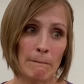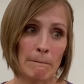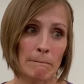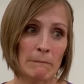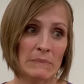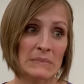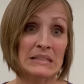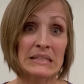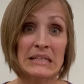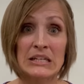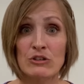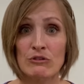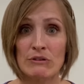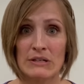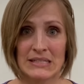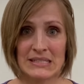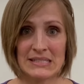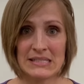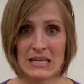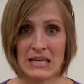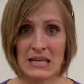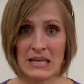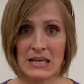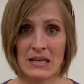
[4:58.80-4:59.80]

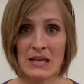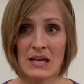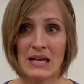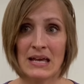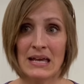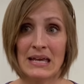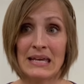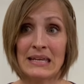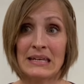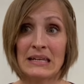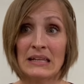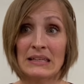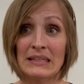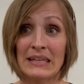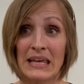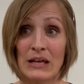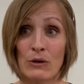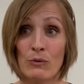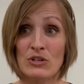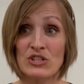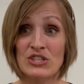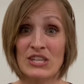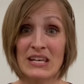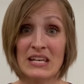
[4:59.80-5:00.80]
literacy in a
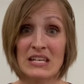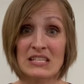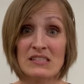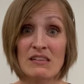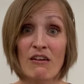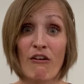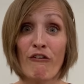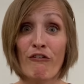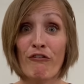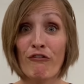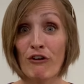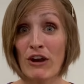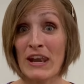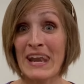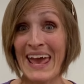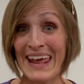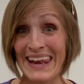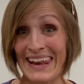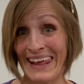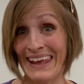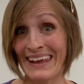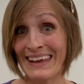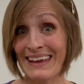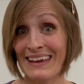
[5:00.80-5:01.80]
language that is
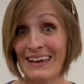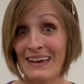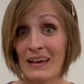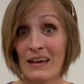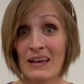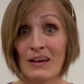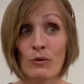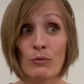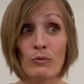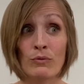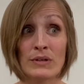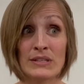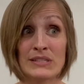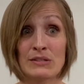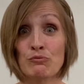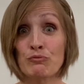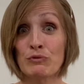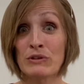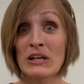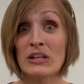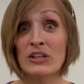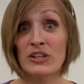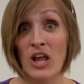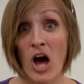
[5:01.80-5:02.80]
phonetic is a
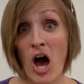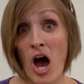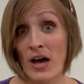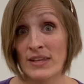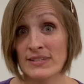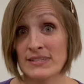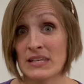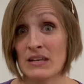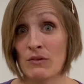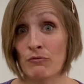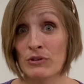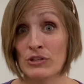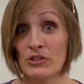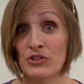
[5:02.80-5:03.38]
real loss and a real